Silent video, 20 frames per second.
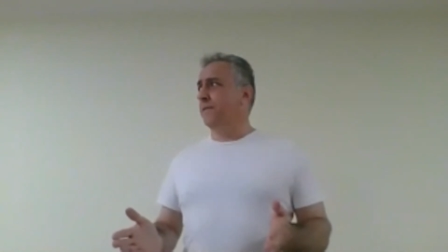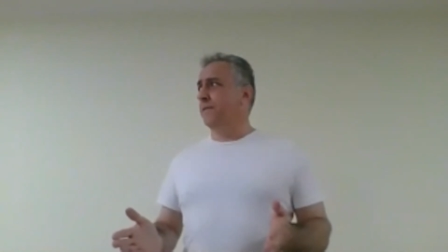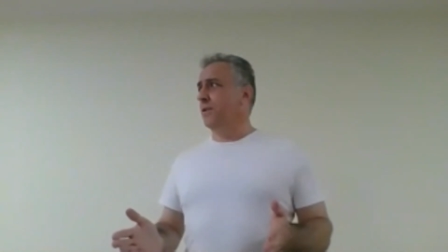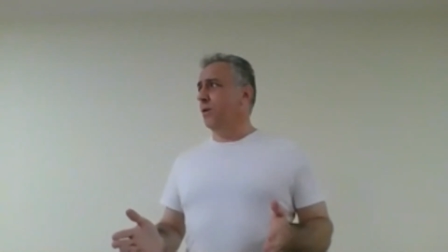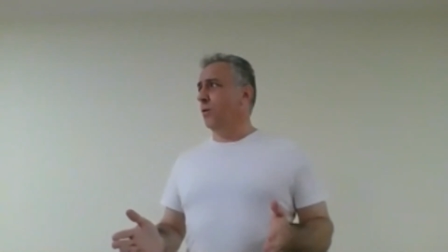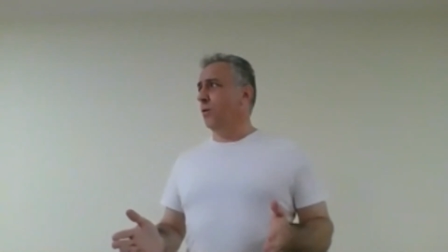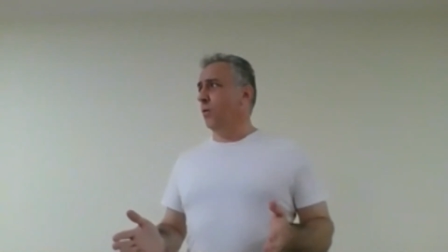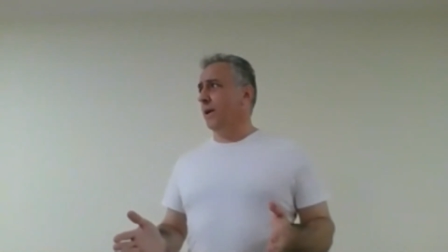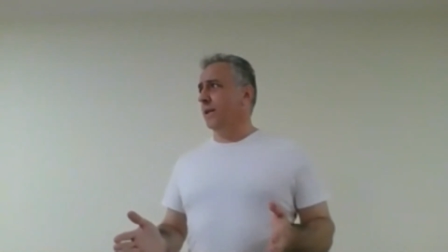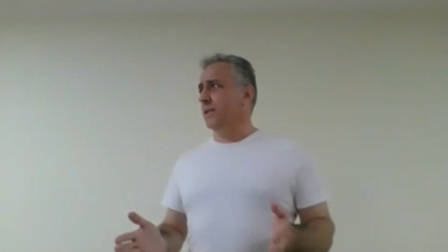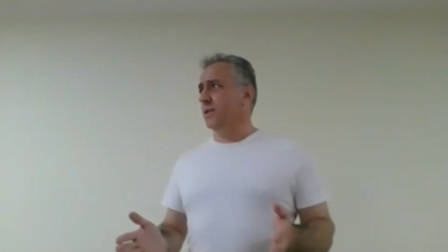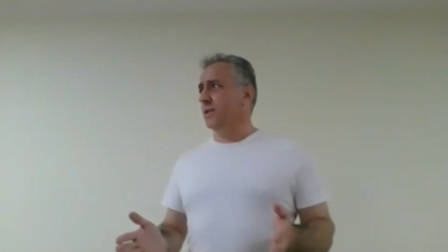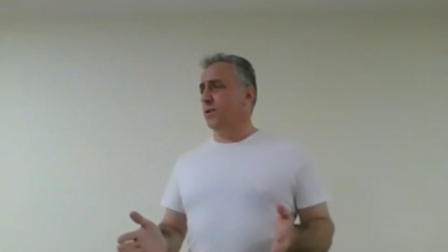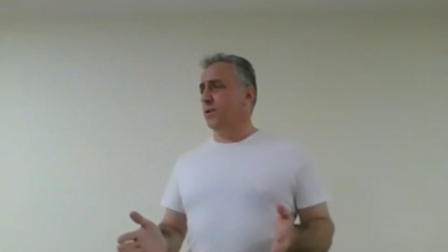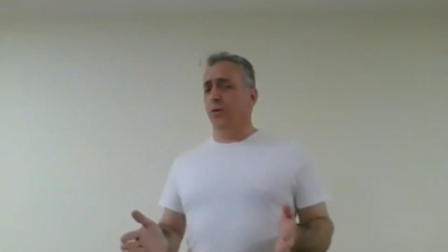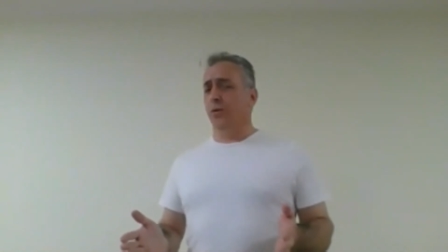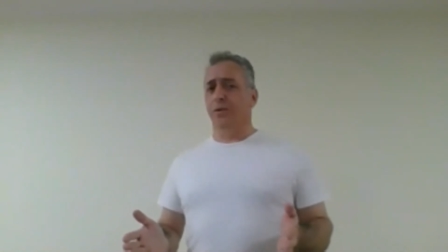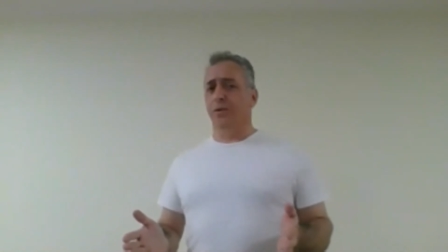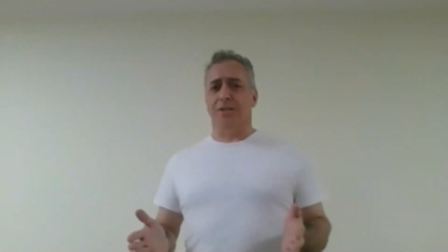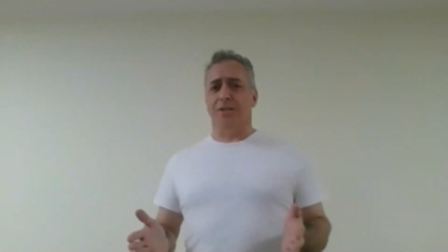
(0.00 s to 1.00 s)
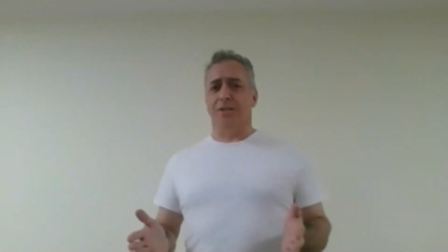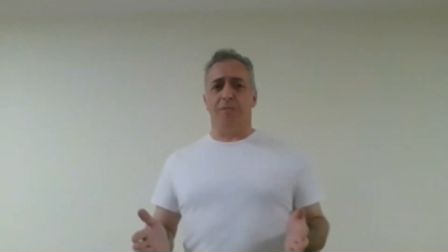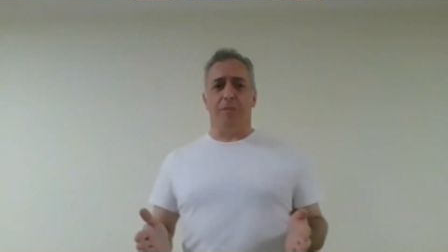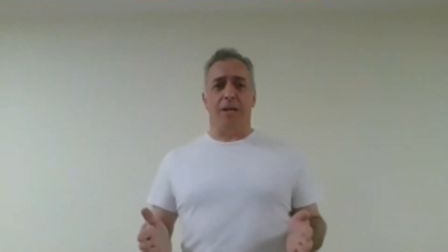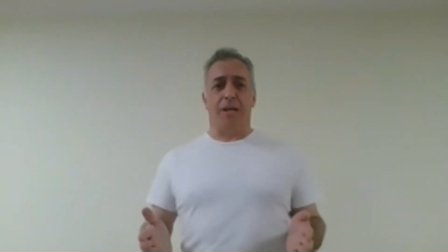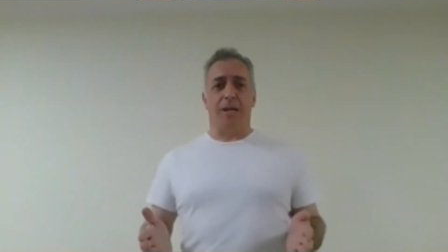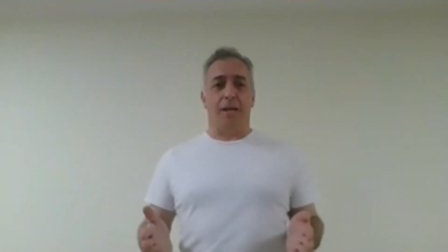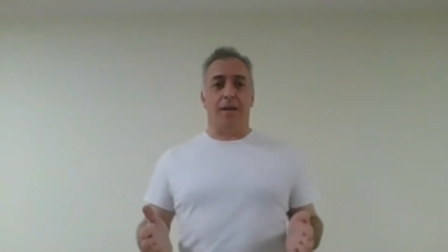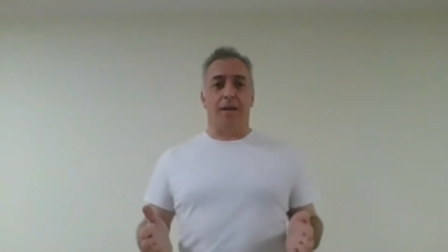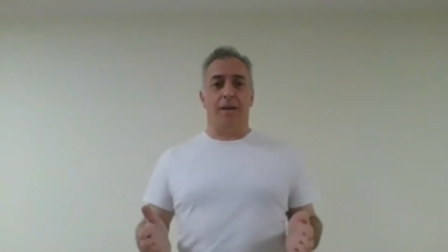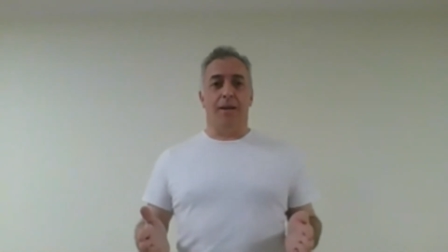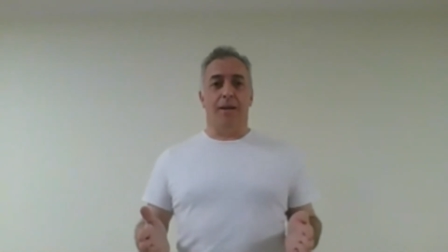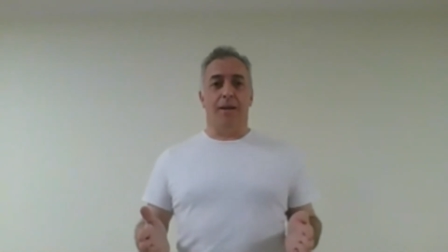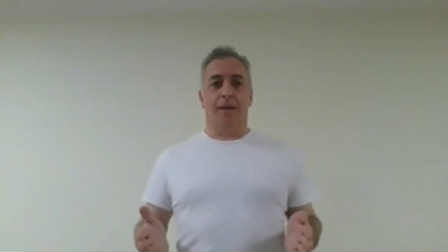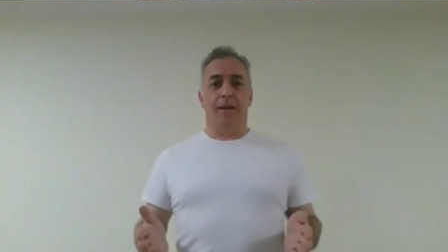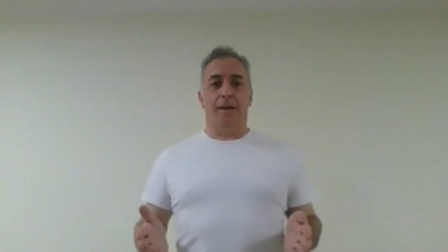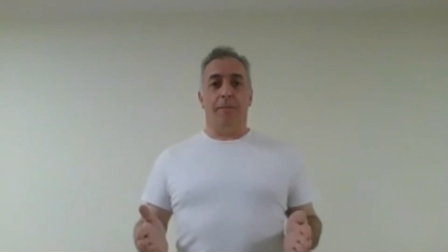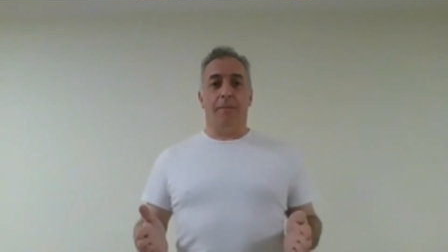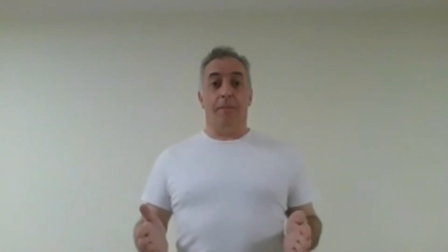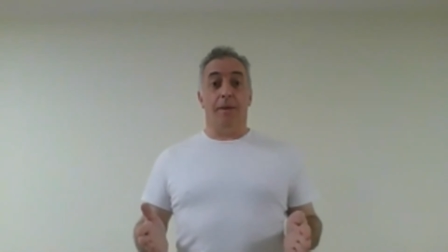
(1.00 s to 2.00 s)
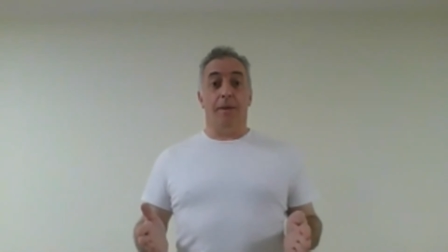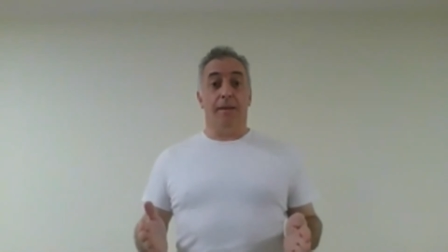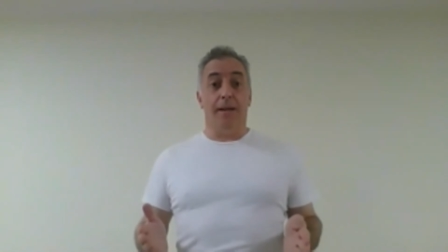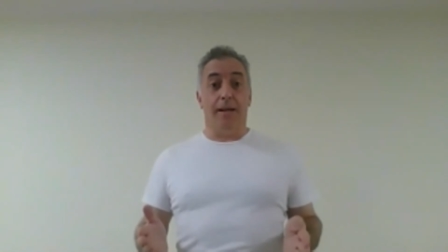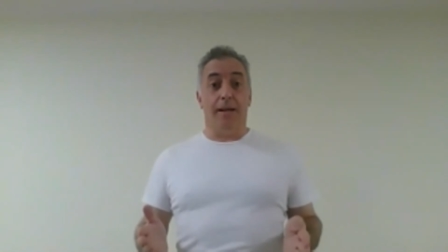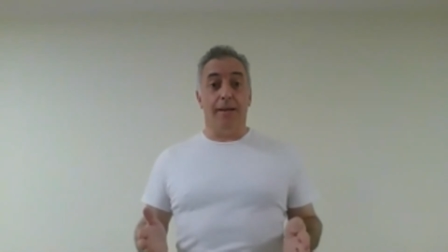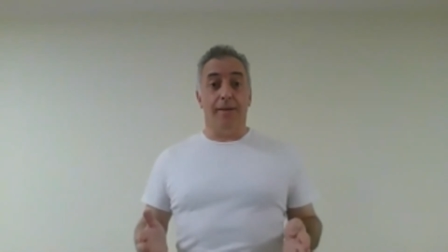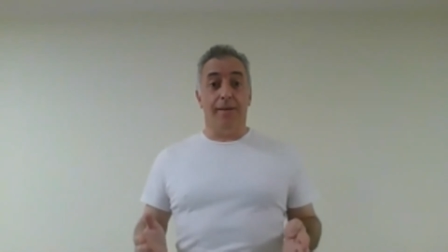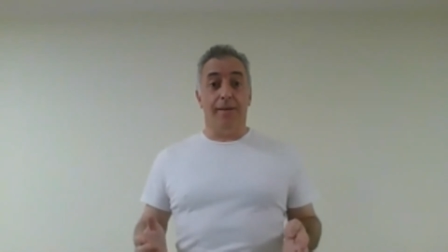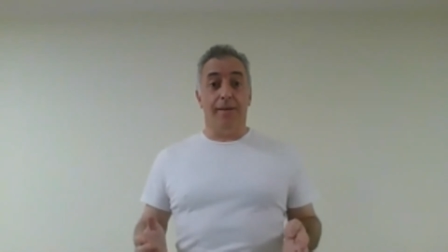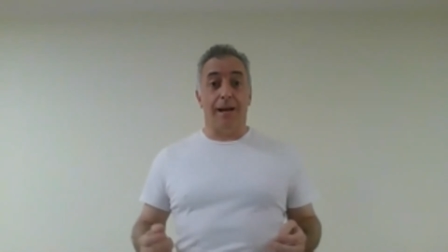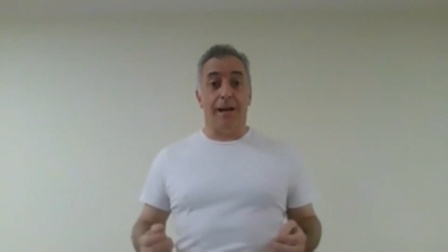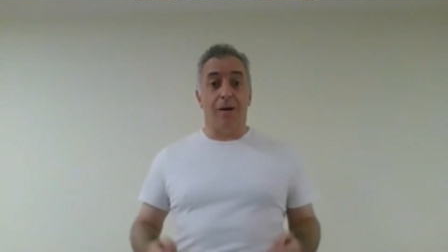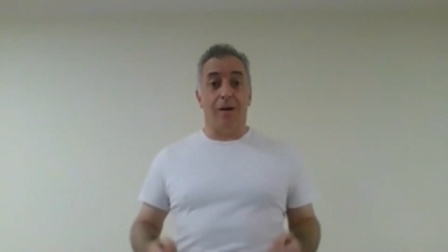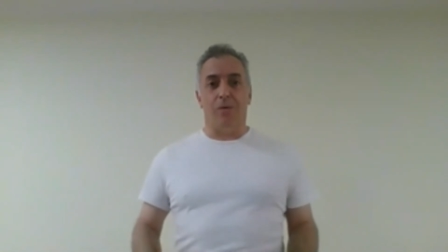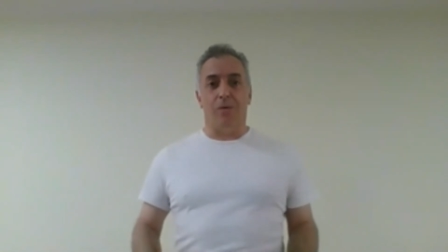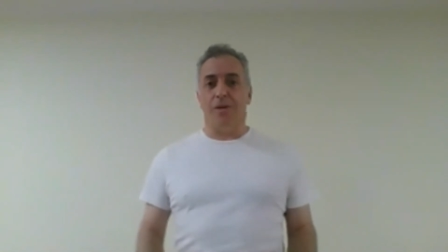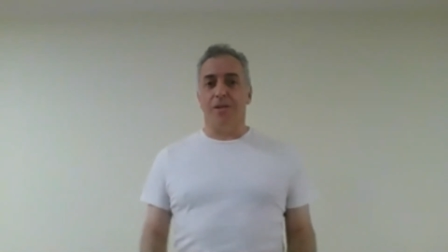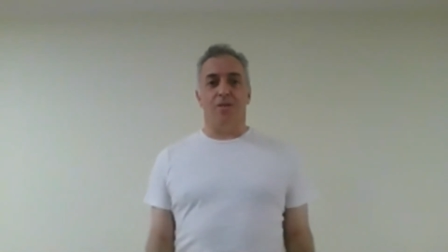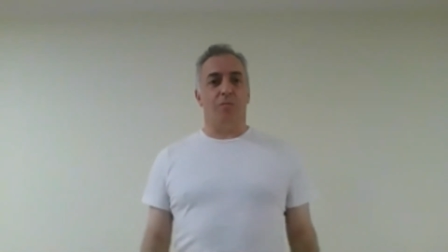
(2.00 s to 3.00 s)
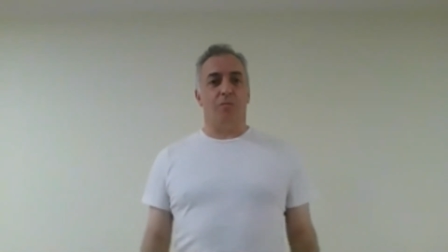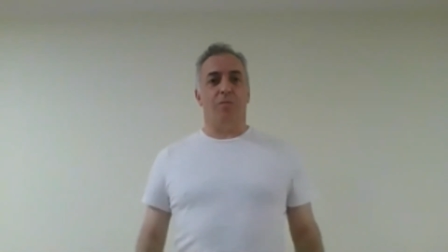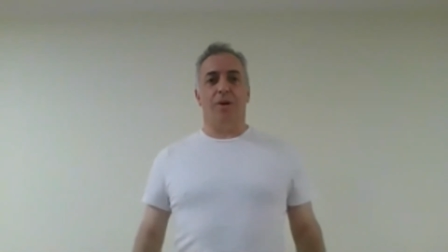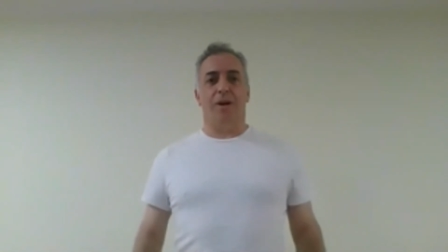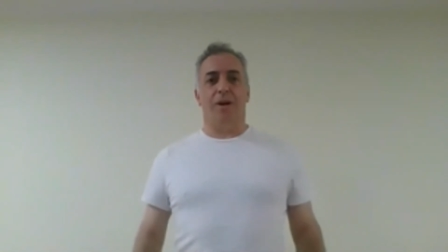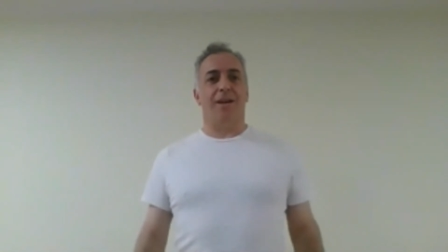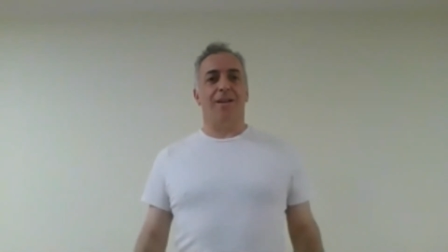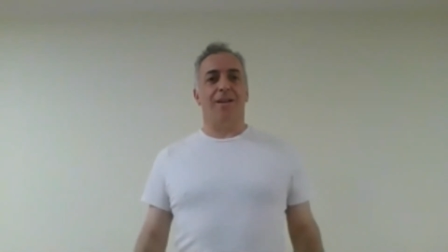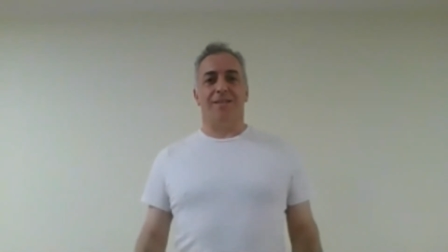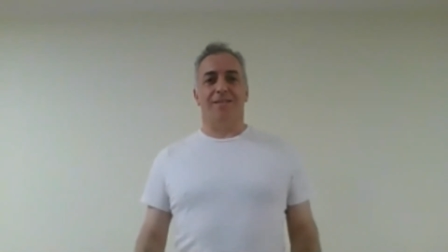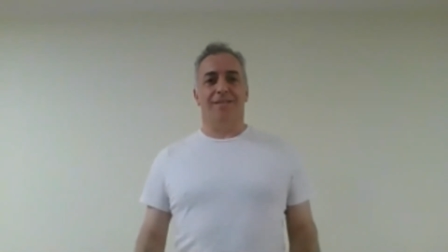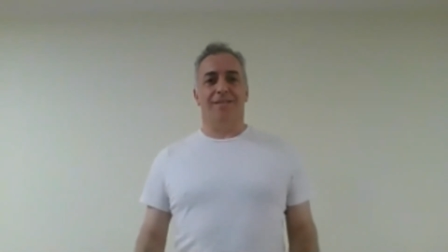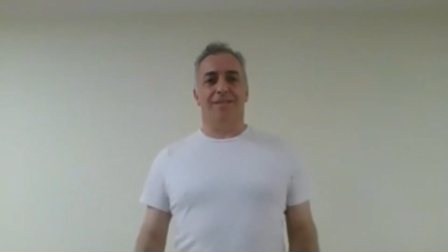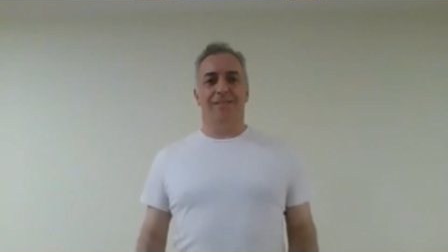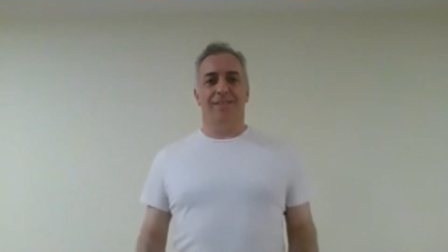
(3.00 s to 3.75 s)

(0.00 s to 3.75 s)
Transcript: no one's noticed me. But then I was surprised.